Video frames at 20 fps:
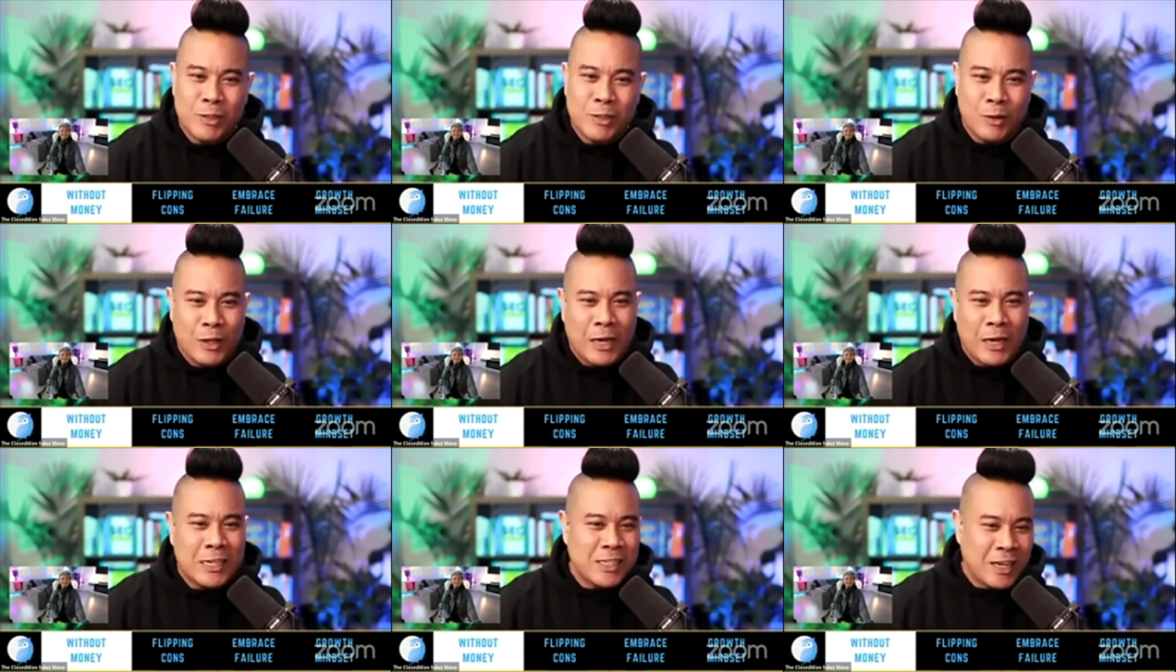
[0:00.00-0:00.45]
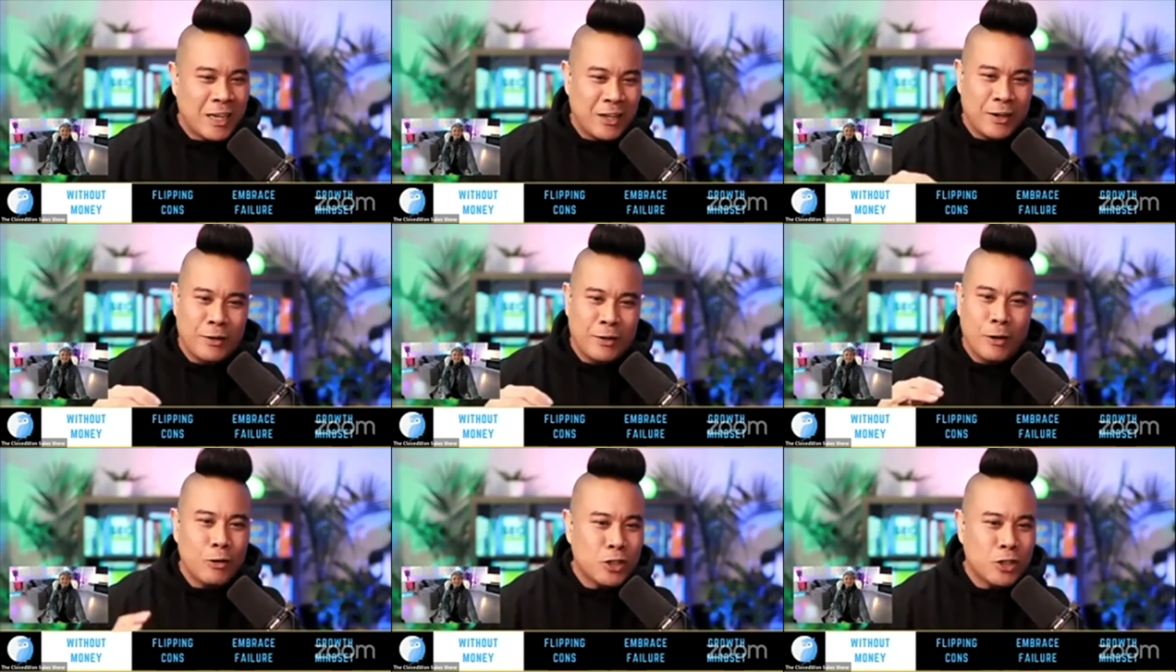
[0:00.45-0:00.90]
It's
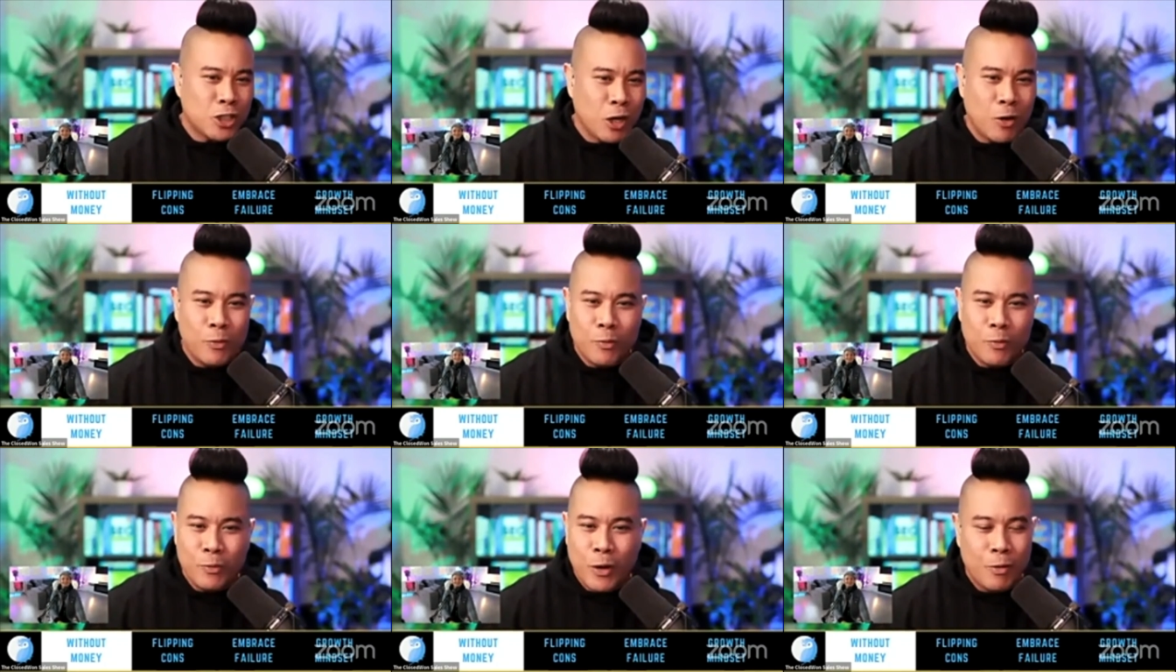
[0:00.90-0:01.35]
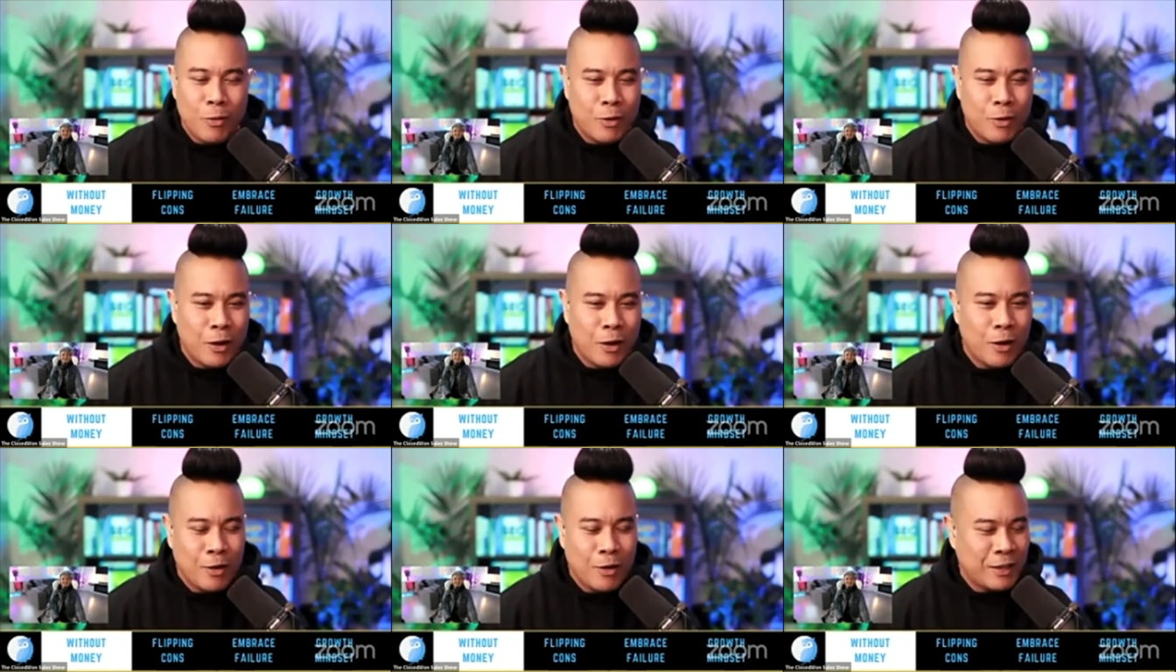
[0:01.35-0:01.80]
either no show, no
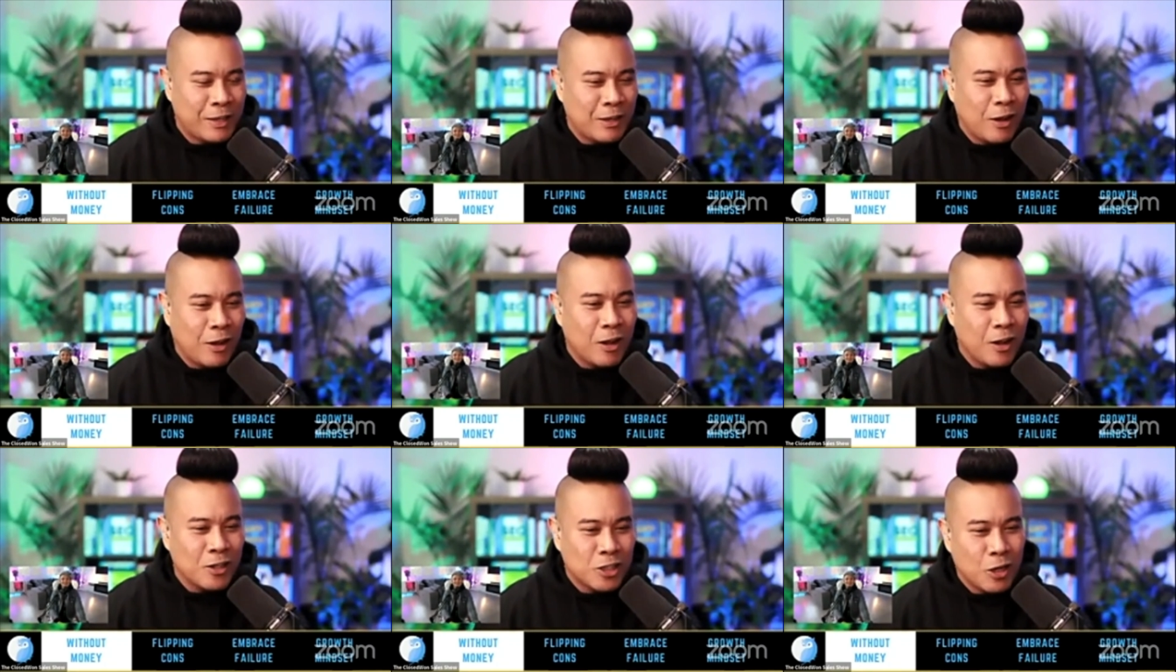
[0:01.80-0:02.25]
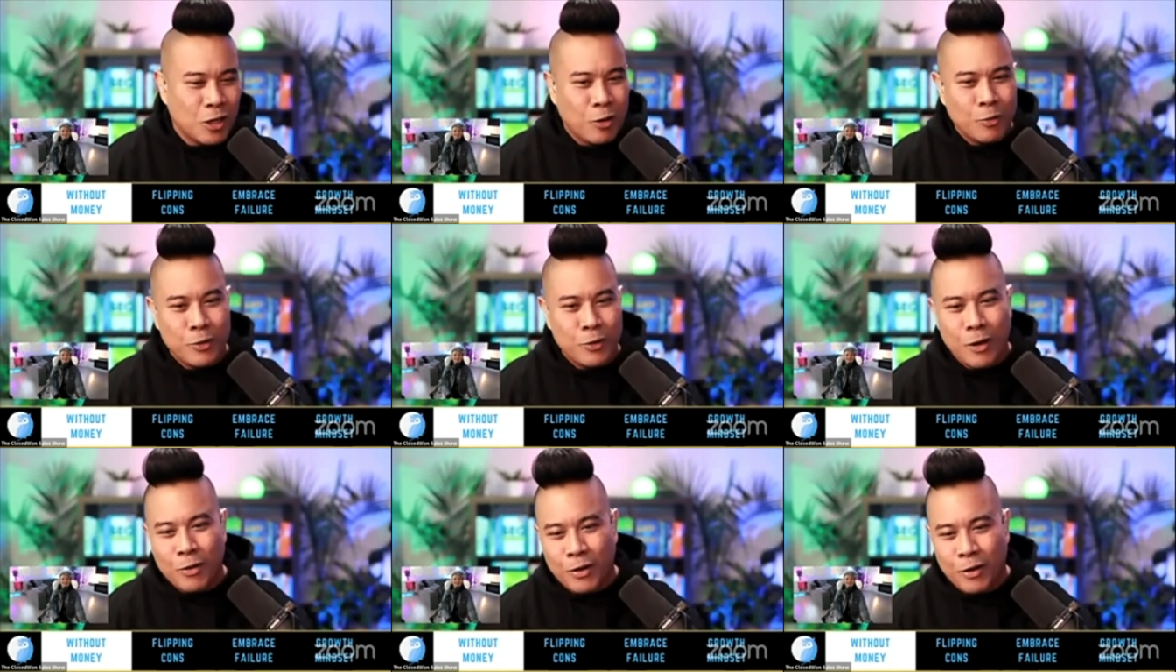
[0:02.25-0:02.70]
go, or all show,
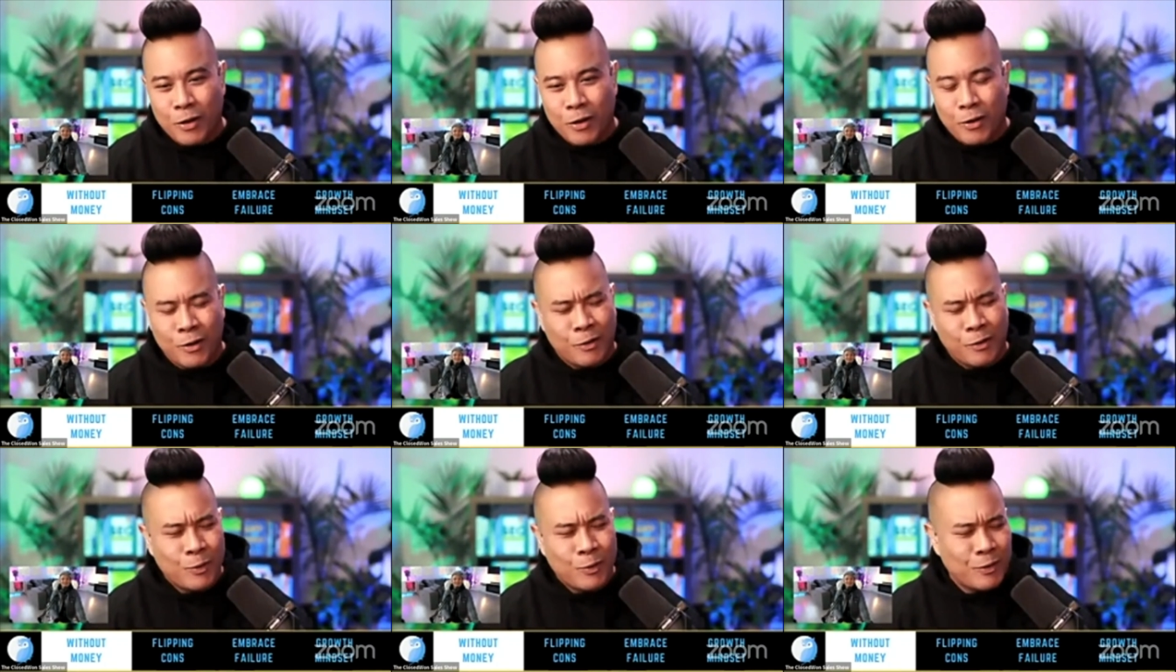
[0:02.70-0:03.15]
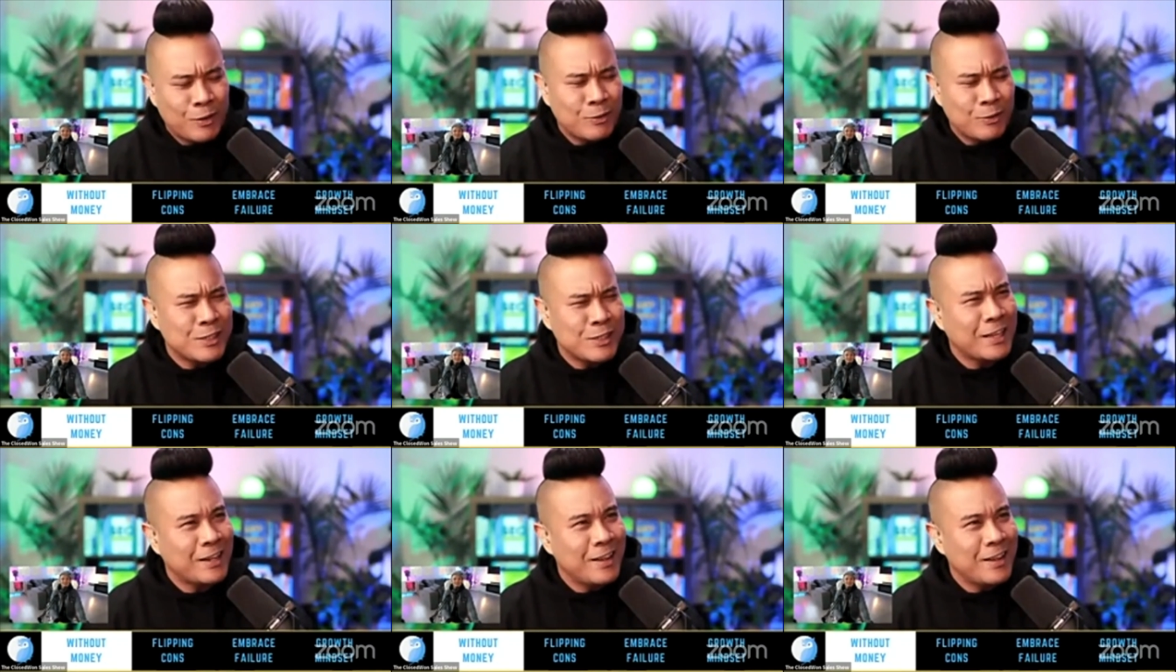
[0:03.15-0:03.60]
no go, or
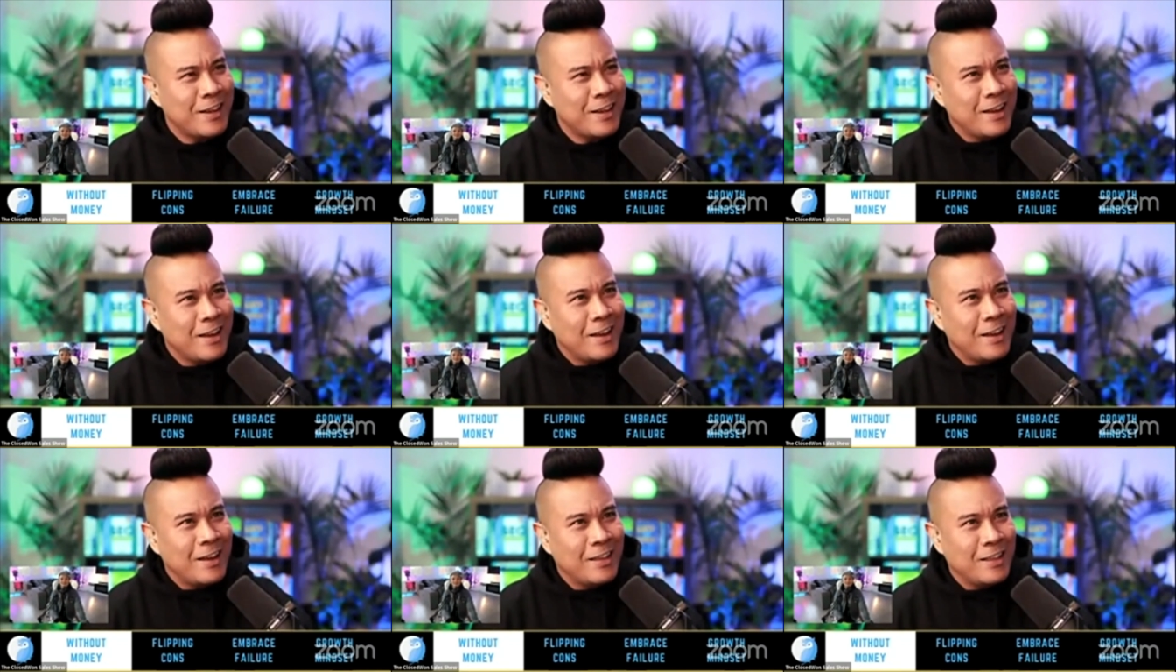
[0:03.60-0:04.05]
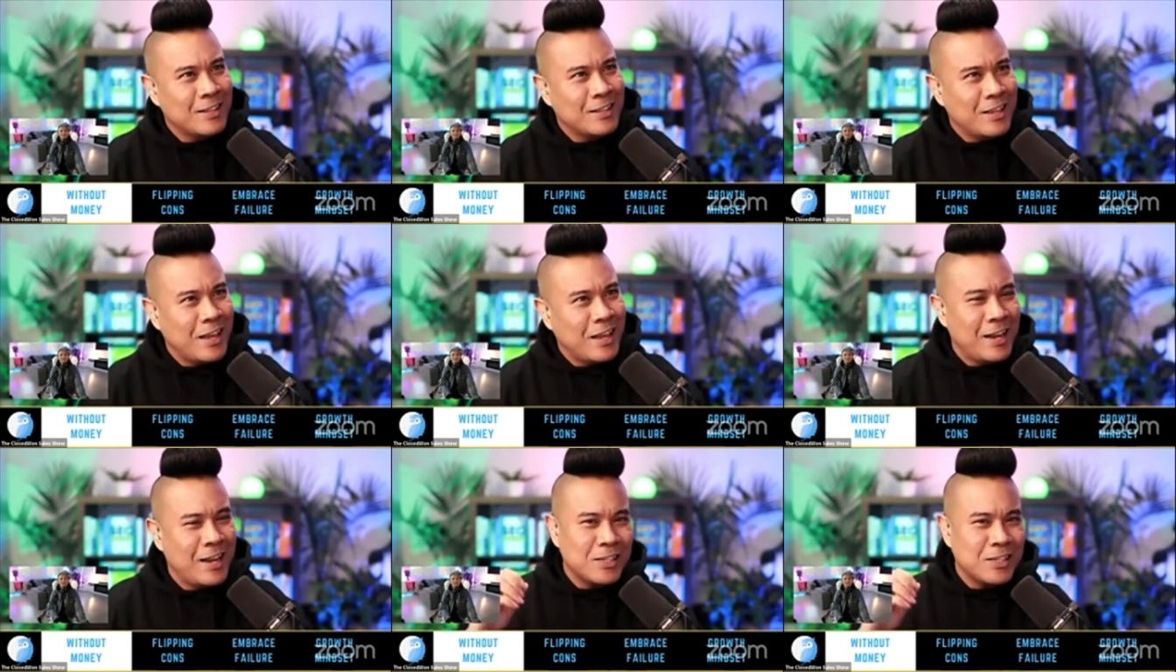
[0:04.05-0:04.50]
it's like,
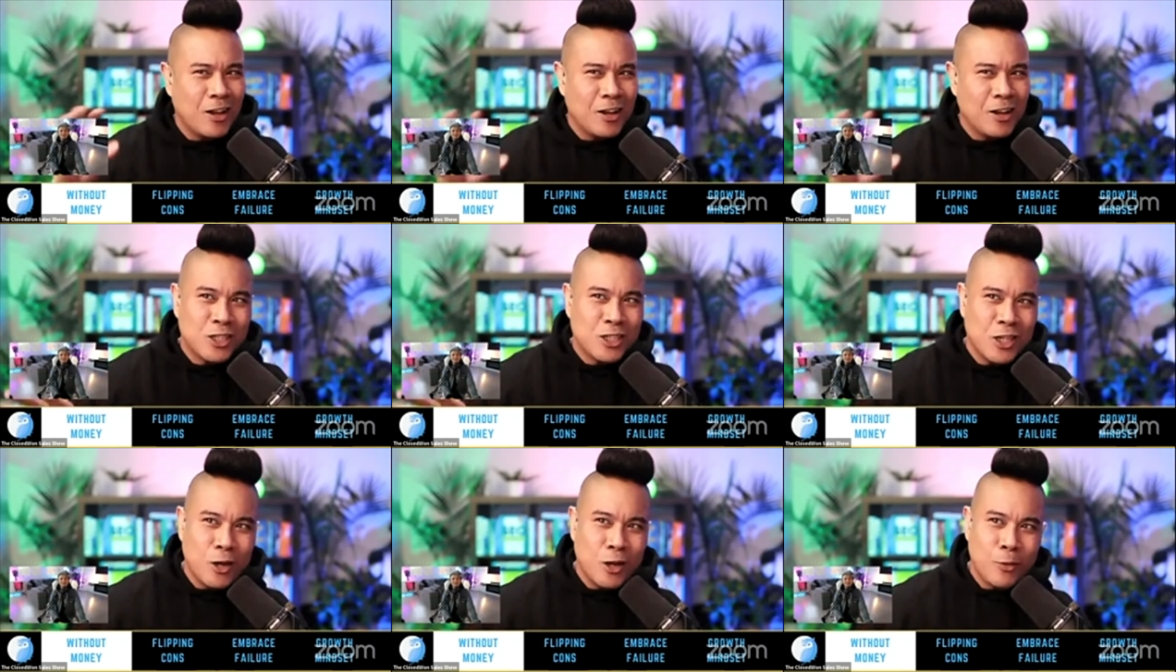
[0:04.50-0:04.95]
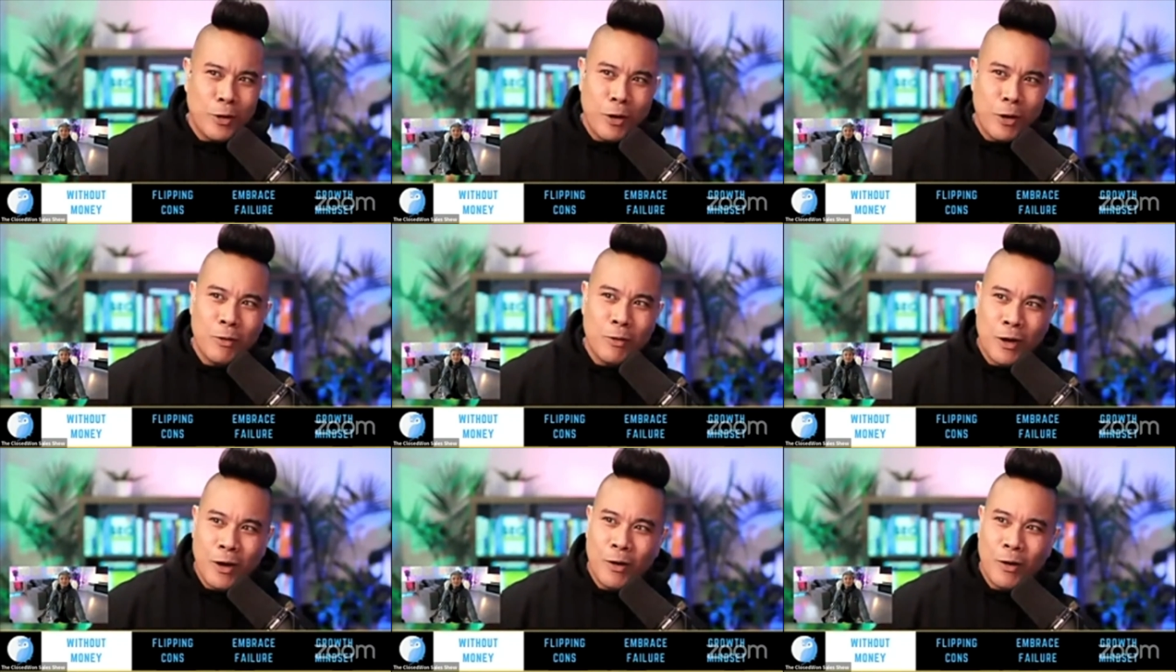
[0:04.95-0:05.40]
hey, that's all show,
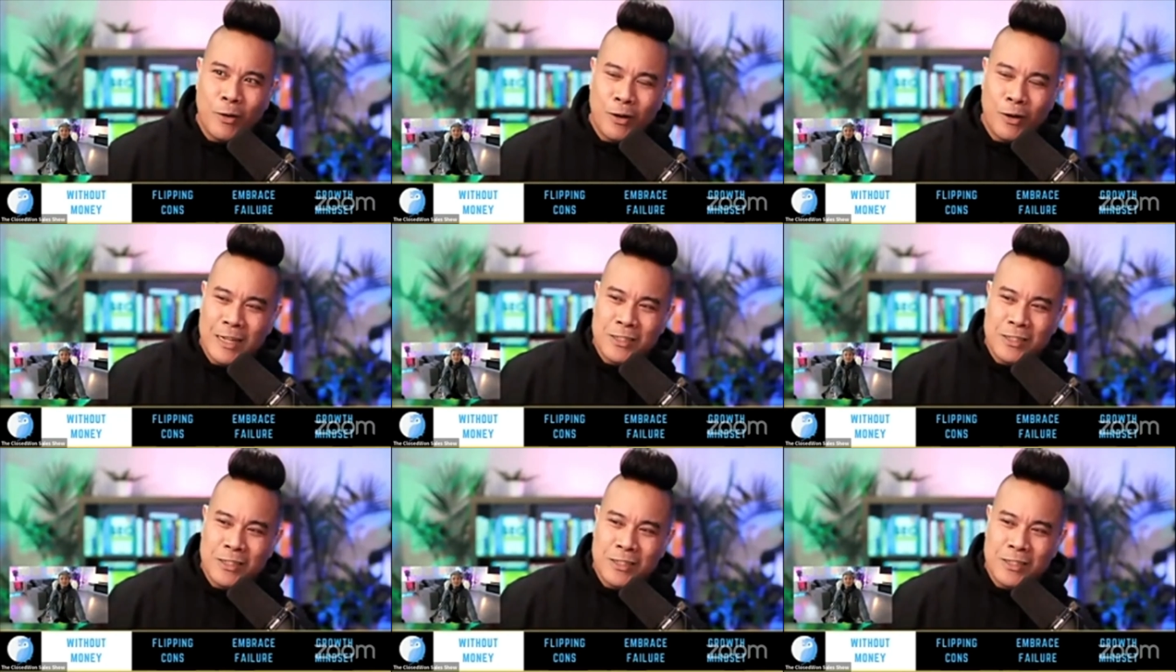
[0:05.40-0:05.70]
no go, or